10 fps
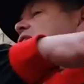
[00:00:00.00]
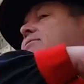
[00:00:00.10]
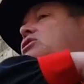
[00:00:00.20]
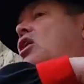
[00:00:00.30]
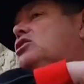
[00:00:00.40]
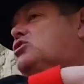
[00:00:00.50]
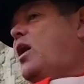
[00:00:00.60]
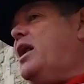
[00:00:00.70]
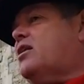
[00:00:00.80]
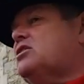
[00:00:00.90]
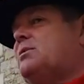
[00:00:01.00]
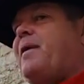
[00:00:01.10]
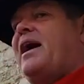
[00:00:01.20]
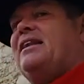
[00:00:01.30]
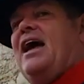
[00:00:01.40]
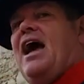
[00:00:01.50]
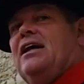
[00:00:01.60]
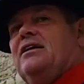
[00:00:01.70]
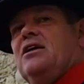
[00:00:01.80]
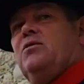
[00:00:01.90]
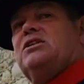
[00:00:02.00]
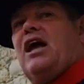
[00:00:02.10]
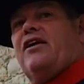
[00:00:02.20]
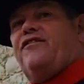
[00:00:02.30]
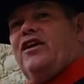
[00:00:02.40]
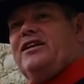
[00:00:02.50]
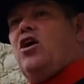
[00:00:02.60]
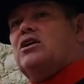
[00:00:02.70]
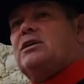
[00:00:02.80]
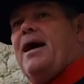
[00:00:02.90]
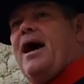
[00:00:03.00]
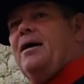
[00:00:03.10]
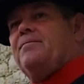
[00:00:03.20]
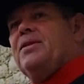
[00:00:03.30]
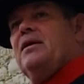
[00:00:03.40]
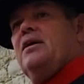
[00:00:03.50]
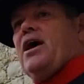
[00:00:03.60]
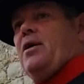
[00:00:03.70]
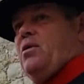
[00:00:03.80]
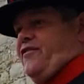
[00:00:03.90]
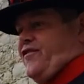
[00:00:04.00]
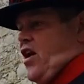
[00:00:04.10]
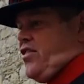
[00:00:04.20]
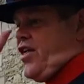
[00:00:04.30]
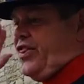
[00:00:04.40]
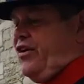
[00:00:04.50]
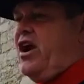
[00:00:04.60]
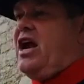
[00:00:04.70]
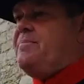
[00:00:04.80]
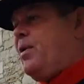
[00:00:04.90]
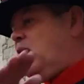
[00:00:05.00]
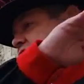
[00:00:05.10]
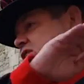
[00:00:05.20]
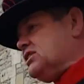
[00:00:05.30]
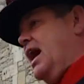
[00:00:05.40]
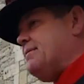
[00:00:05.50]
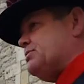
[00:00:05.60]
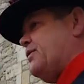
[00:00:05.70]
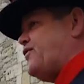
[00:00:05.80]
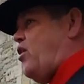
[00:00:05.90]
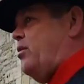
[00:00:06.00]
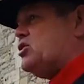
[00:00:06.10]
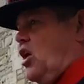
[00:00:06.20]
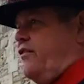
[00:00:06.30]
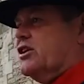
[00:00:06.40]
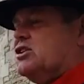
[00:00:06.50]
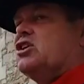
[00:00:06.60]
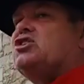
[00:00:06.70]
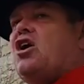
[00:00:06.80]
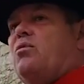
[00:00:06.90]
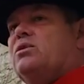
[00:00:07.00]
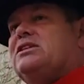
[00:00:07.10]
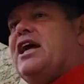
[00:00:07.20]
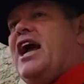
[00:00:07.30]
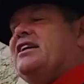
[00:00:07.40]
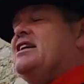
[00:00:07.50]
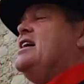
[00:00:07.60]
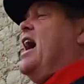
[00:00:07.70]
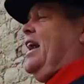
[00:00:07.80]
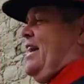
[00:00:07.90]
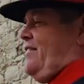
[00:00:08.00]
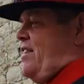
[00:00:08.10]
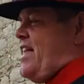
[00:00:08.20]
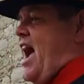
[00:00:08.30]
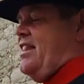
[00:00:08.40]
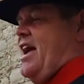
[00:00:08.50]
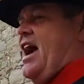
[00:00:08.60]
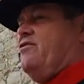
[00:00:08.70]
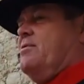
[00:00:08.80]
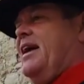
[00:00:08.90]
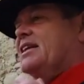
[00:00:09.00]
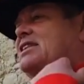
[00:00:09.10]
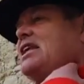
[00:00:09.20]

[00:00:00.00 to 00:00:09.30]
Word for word: James Scott square across the back of the head, which thankfully knocked him out. There were a further three botched attempts before it was obvious that Scott was dead, and even then the head remained